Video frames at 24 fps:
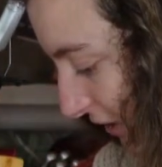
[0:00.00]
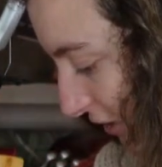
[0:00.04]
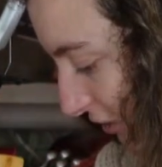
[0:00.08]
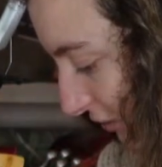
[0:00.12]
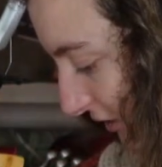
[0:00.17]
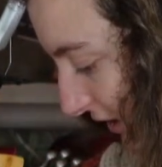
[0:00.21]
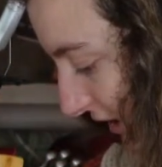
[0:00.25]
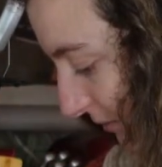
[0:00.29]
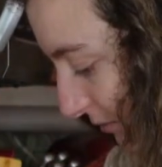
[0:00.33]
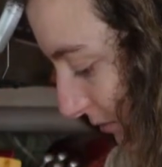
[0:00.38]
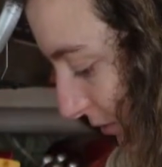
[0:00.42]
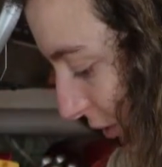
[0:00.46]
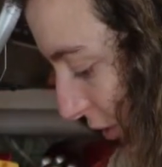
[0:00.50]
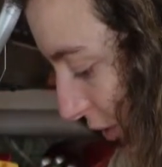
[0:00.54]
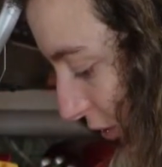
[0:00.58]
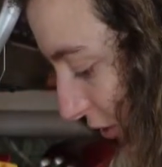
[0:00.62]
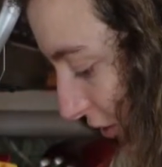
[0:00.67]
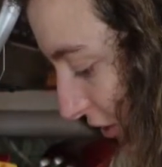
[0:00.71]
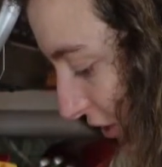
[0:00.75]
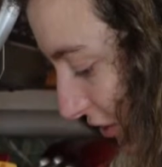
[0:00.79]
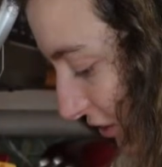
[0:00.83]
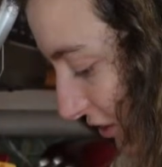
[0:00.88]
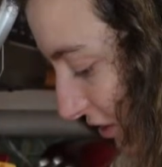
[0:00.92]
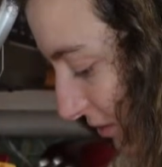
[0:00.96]
you can pull
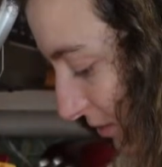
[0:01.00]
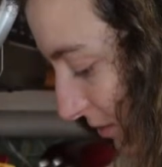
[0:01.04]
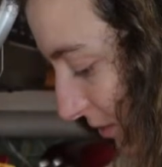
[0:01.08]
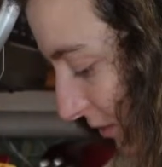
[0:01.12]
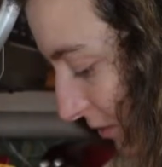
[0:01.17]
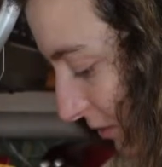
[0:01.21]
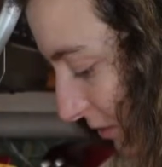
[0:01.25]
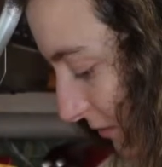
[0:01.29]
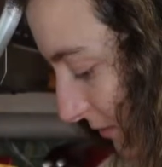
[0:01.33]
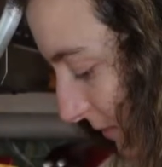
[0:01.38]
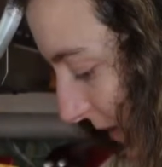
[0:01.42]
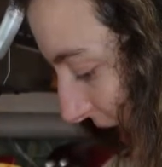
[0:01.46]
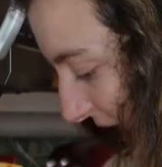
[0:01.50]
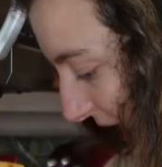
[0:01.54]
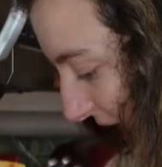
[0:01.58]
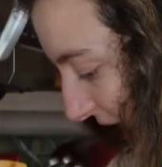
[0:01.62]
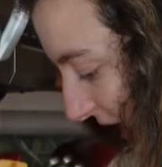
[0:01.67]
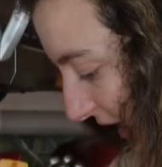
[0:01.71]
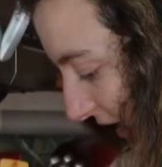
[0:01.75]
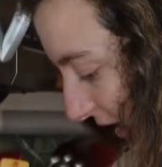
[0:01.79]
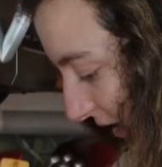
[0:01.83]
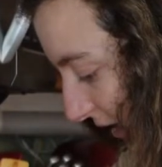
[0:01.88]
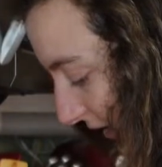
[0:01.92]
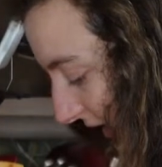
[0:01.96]
your spoon
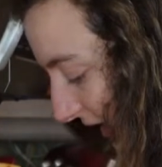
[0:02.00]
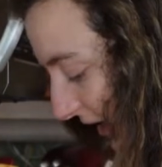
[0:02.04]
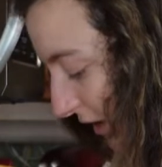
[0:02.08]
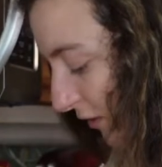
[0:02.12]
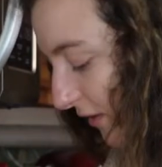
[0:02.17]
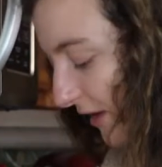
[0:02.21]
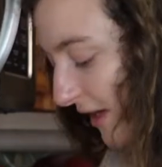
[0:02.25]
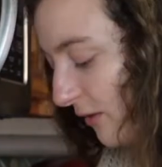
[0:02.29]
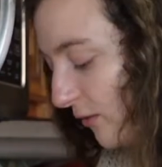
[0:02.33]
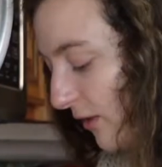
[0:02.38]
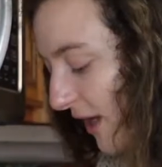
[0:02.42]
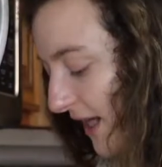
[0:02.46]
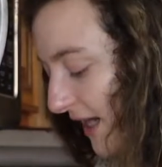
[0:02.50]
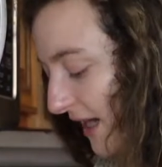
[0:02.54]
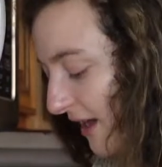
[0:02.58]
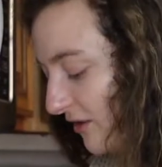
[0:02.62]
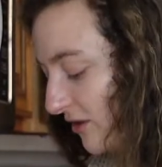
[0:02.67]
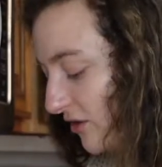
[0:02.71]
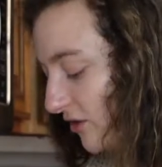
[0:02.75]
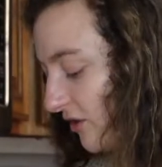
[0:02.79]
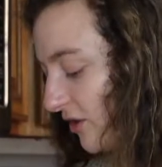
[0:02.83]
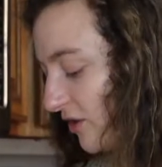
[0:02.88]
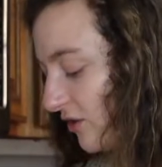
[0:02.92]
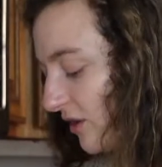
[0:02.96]
back. Like it only, right now
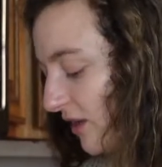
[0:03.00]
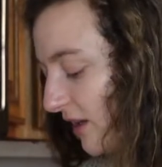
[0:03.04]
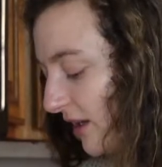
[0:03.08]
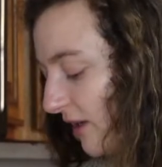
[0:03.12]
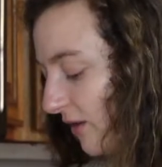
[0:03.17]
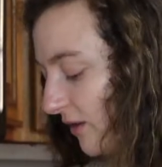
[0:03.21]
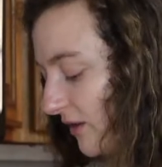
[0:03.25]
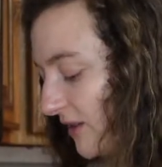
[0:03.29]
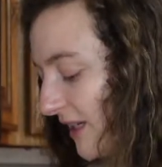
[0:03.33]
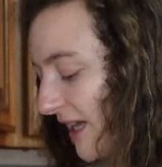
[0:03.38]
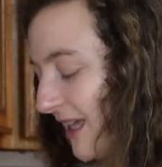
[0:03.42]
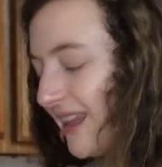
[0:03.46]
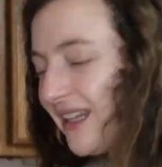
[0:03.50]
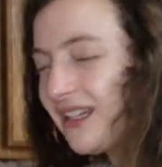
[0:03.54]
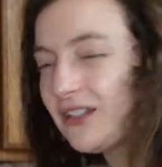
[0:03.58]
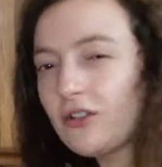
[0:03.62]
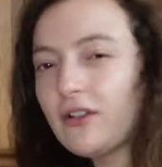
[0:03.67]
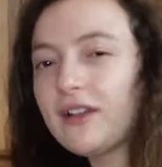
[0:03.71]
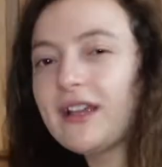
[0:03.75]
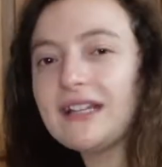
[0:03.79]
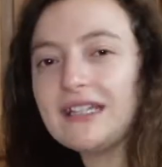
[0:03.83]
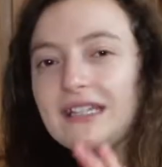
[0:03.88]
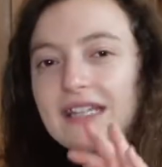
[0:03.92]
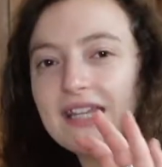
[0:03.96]
it's only doing like, I think until
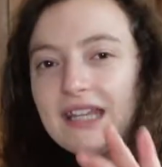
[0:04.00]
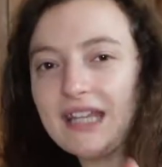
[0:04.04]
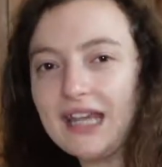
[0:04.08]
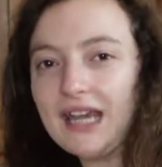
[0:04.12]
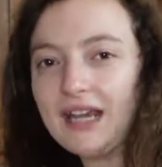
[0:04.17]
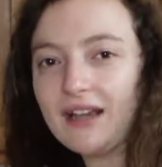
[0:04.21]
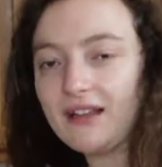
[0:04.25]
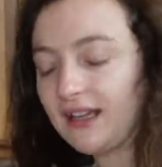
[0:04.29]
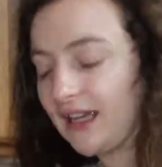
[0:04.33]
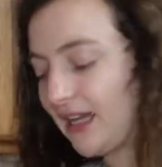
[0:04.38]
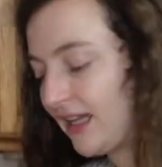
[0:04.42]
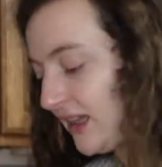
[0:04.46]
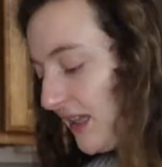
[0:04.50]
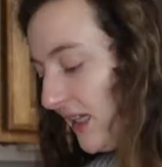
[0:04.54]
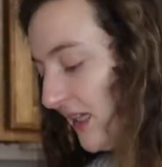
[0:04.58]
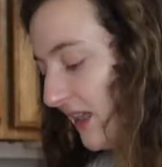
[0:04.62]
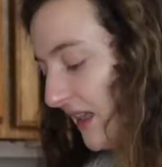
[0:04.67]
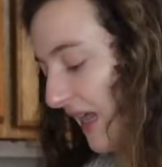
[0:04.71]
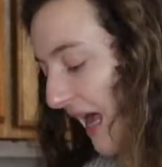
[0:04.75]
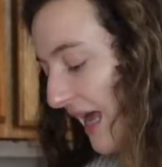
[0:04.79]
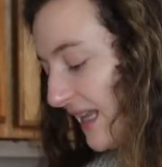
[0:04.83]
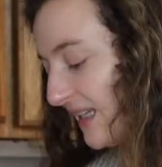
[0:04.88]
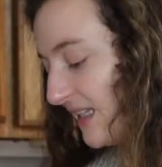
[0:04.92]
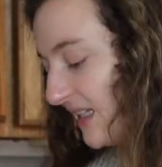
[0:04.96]
it gets thick. Like I think
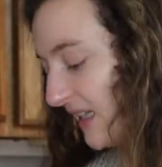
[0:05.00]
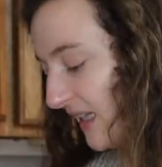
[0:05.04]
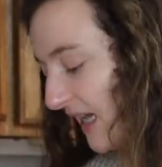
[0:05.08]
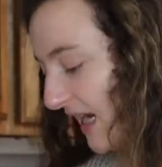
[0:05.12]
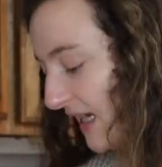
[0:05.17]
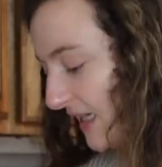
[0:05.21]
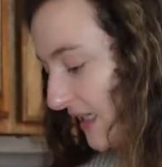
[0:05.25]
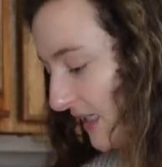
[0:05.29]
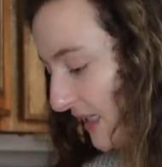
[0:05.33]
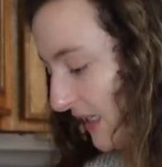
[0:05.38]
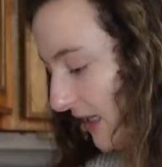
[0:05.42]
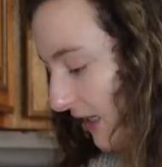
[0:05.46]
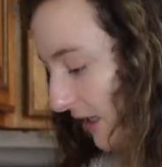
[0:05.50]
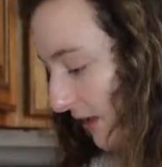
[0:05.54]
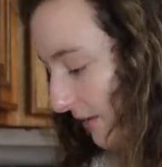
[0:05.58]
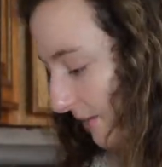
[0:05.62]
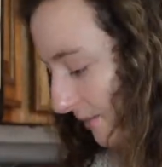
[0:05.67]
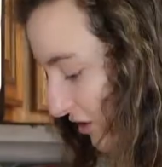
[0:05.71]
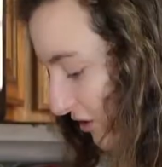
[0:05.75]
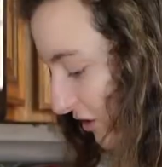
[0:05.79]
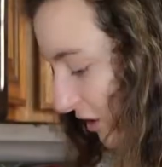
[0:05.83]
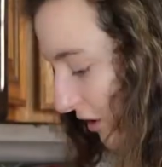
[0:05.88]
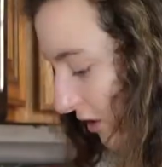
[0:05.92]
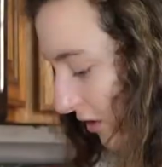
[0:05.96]
that's the idea.
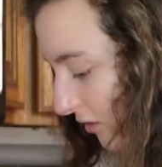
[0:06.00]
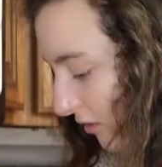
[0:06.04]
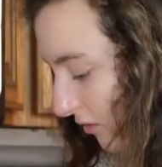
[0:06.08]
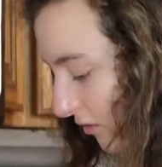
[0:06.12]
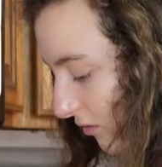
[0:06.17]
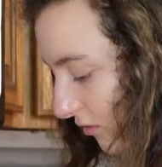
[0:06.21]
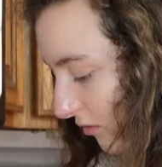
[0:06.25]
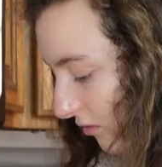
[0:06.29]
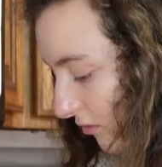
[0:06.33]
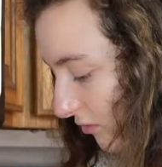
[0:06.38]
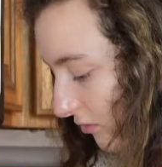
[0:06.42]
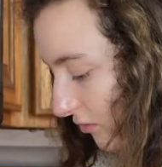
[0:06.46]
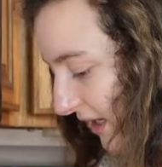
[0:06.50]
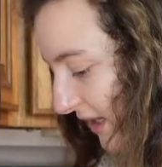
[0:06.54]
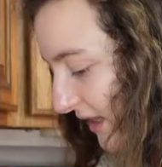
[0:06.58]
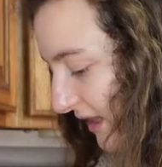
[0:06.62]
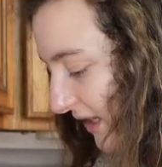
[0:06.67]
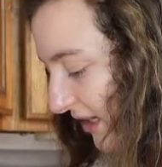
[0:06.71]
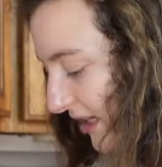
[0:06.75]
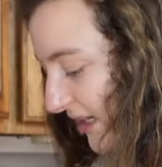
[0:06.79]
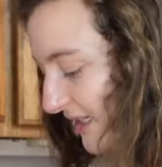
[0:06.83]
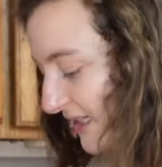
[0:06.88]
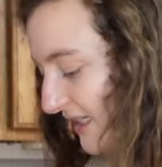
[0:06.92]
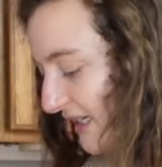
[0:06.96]
So I
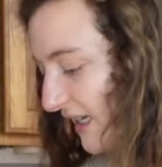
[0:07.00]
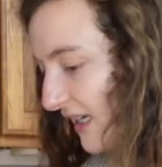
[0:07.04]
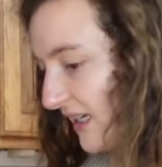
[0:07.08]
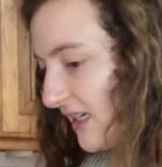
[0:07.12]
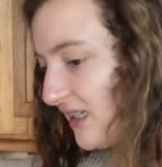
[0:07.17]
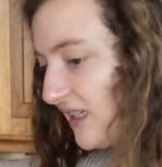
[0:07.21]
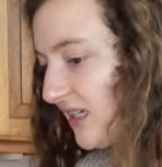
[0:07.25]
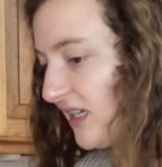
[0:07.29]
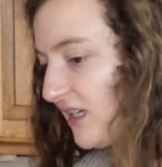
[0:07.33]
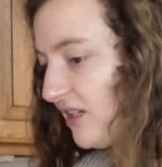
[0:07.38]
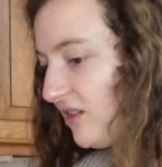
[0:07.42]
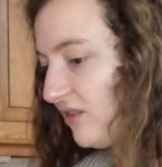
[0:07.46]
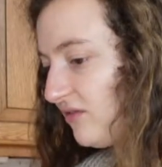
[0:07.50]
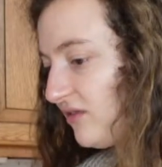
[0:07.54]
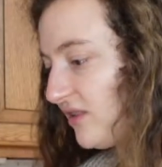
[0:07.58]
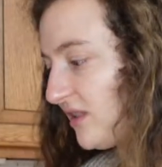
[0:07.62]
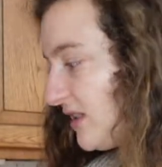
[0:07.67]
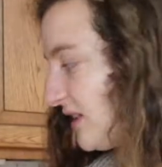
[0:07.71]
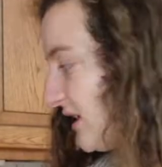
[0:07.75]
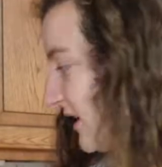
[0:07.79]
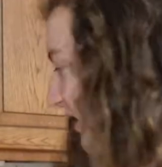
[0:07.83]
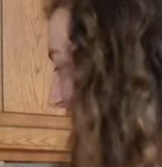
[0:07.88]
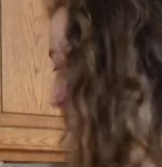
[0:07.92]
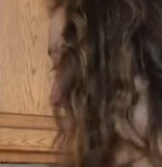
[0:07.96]
think it's like
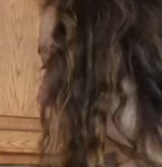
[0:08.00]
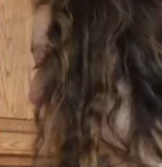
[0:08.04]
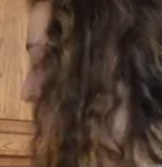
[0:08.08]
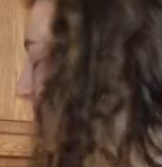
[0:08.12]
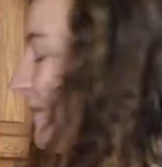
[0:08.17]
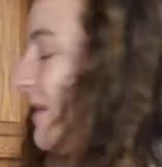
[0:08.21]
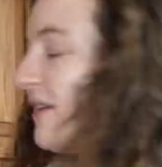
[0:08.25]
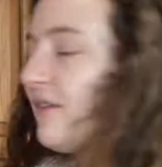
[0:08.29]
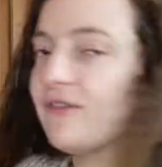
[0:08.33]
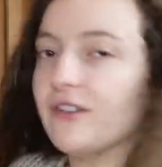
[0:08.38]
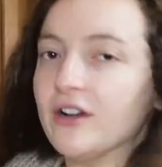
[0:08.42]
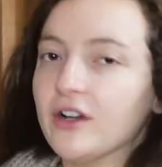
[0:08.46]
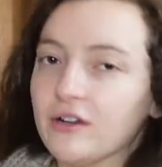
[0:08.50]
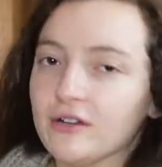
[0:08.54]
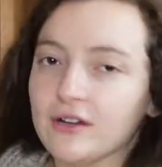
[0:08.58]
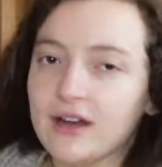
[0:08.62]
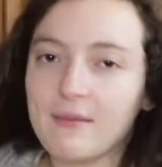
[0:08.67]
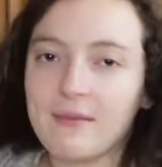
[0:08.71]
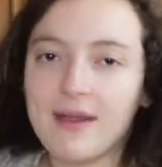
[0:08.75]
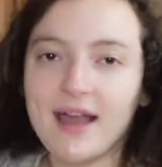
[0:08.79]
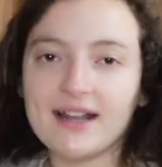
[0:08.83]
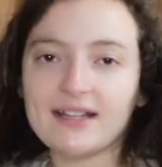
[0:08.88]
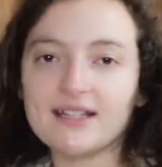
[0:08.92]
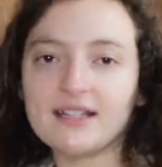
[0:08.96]
continuously. Oh, I have my phone.
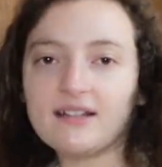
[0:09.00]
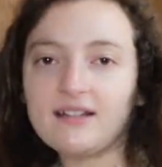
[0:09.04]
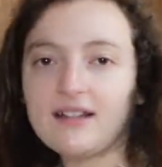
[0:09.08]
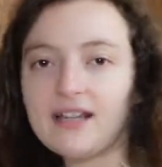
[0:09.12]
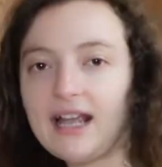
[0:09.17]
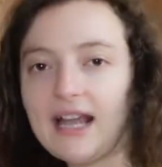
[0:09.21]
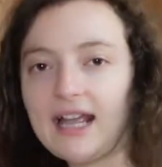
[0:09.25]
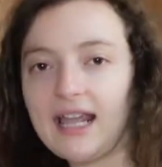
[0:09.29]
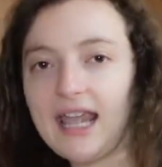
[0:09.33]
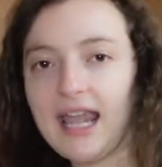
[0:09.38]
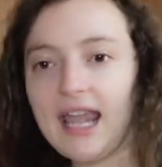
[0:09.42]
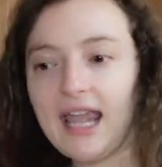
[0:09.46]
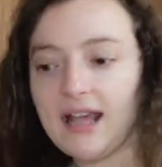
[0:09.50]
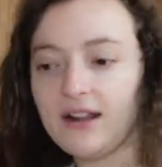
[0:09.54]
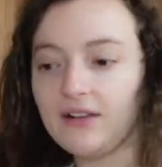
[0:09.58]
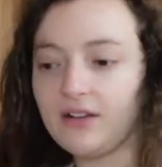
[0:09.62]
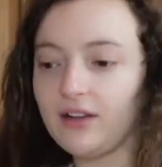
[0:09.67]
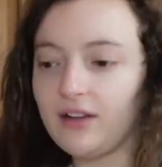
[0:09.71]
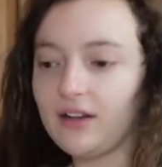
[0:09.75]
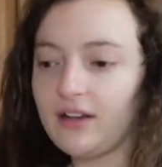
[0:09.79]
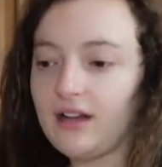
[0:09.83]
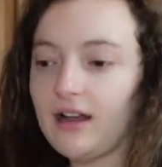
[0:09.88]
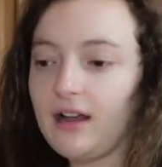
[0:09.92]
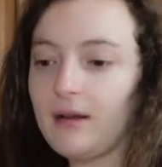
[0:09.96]
I'm acting like I can't
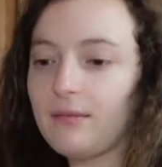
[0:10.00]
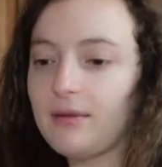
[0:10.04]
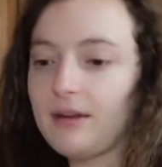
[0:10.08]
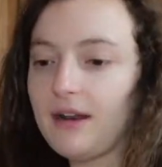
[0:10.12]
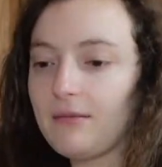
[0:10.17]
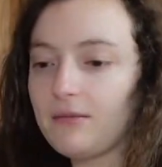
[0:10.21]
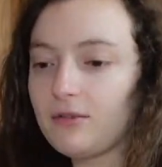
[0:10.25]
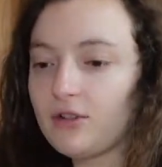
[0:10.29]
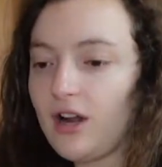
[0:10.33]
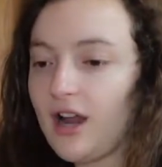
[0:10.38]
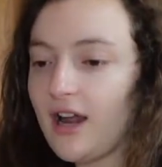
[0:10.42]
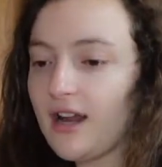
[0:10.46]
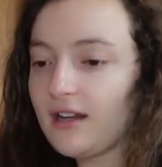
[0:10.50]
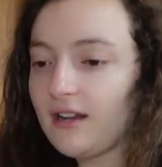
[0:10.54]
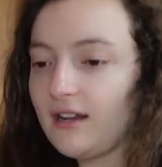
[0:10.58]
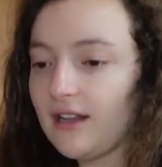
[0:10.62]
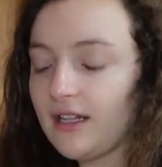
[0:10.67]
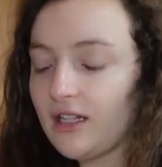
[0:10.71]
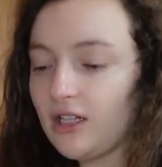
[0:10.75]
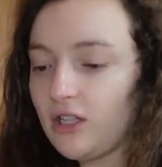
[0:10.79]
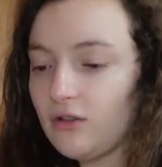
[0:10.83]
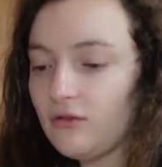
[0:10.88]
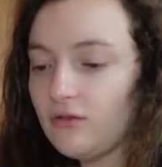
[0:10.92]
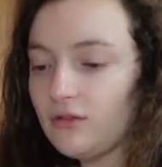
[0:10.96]
look it up and I'm trying to
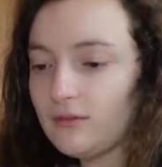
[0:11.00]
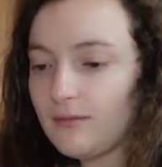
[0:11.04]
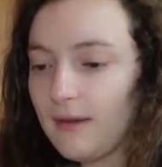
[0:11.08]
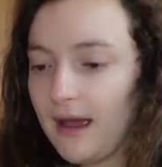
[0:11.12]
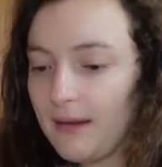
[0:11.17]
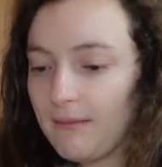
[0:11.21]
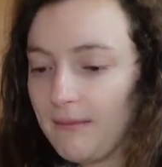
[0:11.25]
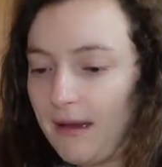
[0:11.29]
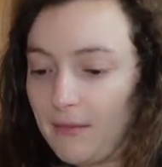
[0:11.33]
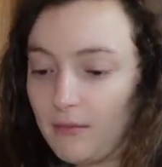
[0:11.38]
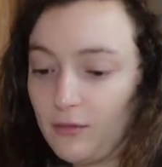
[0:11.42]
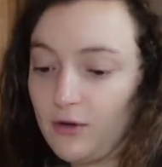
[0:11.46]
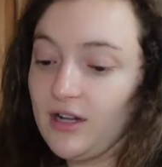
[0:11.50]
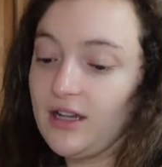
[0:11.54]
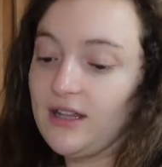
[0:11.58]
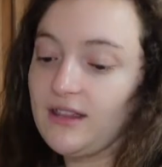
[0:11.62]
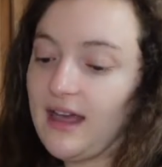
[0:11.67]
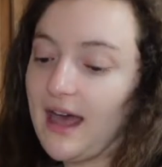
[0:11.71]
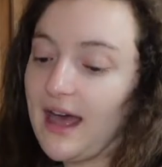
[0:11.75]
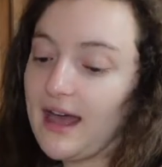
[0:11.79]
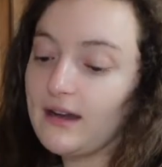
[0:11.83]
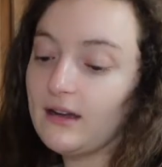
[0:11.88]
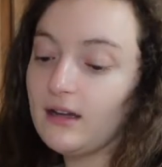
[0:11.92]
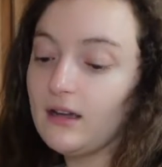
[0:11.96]
like use my memory
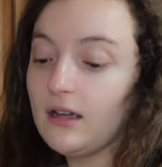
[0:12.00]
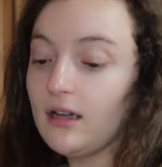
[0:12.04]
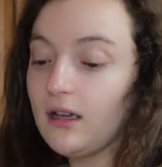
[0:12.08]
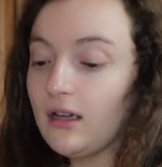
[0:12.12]
that